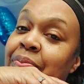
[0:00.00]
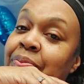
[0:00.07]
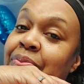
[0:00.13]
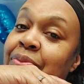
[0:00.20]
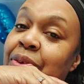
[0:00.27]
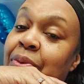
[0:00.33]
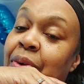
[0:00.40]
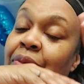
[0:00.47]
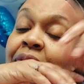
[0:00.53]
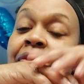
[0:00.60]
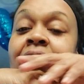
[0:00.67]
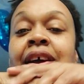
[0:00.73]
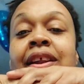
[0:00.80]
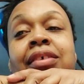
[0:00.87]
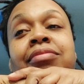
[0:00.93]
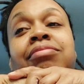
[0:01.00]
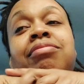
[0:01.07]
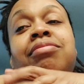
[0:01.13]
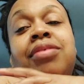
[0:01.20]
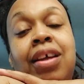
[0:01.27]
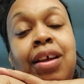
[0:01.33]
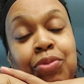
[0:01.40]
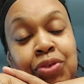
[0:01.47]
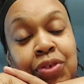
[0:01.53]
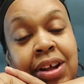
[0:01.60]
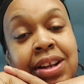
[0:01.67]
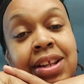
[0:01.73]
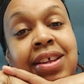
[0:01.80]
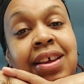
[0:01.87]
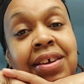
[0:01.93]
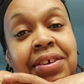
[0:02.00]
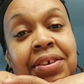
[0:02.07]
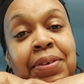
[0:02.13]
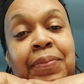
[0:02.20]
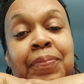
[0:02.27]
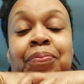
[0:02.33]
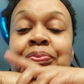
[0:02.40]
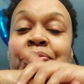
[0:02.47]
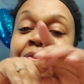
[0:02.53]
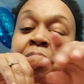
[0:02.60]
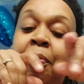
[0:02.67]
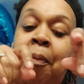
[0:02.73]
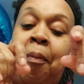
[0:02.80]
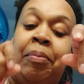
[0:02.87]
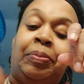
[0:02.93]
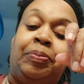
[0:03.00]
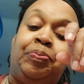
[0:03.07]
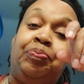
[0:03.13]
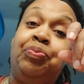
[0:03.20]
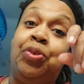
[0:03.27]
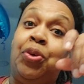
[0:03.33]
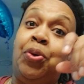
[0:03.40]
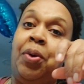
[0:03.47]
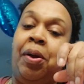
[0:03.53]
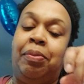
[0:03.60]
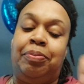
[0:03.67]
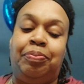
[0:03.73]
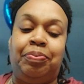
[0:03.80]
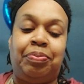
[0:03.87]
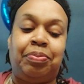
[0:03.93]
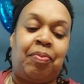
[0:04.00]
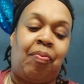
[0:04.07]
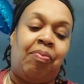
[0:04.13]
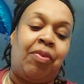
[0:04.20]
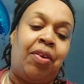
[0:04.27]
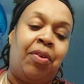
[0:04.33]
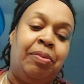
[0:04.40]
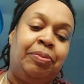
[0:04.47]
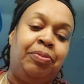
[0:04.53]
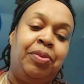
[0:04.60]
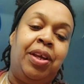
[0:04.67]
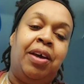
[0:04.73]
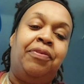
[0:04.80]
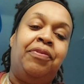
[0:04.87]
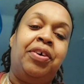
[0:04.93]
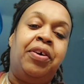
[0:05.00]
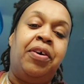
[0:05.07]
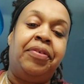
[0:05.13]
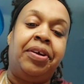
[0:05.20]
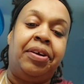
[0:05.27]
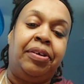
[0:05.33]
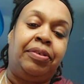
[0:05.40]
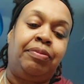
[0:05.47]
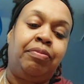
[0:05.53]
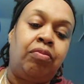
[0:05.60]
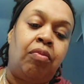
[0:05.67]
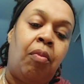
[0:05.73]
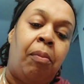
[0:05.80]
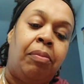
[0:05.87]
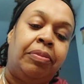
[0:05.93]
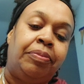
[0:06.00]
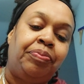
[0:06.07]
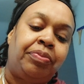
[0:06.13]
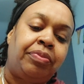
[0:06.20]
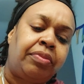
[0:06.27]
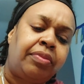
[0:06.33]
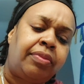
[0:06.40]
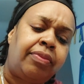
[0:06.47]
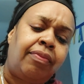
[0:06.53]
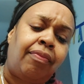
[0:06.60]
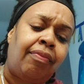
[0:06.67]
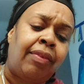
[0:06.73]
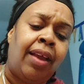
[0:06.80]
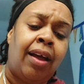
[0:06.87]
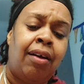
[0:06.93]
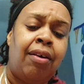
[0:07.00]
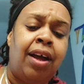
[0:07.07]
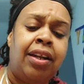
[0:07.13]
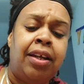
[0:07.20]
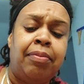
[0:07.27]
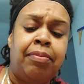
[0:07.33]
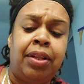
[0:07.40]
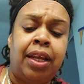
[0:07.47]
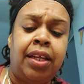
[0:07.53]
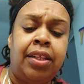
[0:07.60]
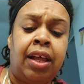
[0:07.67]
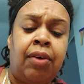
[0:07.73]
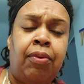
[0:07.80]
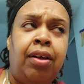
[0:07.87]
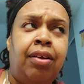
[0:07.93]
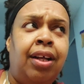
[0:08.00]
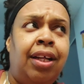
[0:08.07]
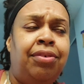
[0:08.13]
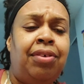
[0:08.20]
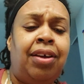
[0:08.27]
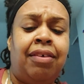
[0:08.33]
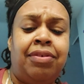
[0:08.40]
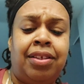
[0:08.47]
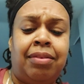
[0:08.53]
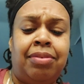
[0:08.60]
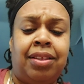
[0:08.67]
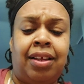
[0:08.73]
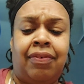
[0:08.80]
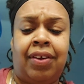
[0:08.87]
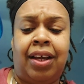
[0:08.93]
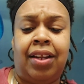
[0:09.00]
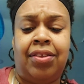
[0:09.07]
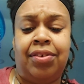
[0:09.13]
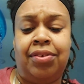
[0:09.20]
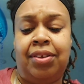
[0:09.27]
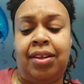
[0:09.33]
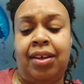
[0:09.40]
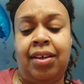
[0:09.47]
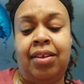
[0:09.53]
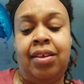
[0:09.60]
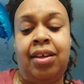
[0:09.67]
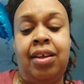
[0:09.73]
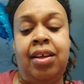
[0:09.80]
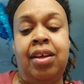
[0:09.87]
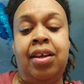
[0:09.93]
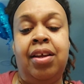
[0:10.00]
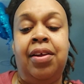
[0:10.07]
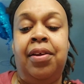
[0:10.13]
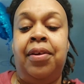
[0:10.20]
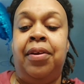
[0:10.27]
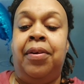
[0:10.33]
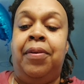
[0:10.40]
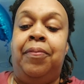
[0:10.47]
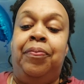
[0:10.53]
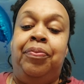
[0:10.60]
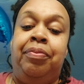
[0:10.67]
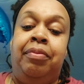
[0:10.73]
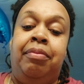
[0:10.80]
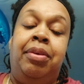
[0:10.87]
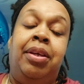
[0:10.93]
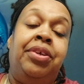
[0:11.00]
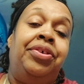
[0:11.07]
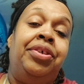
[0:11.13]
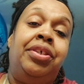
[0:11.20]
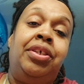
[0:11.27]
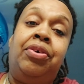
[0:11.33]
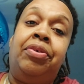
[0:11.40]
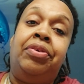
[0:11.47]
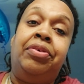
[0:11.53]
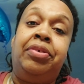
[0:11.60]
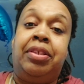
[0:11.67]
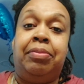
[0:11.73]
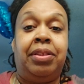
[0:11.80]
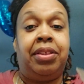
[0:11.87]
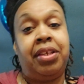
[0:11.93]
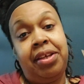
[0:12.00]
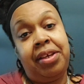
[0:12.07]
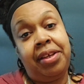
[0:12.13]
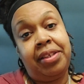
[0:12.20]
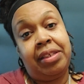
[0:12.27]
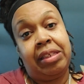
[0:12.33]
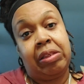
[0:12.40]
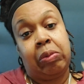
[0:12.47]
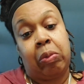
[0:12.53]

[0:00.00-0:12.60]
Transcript: You won't regret it. I'm trying to tell you. Do it. We have fun over here. I don't have nothing planned. Well, I do have some stuff I got to do today. Me and Gigi going to do some skits.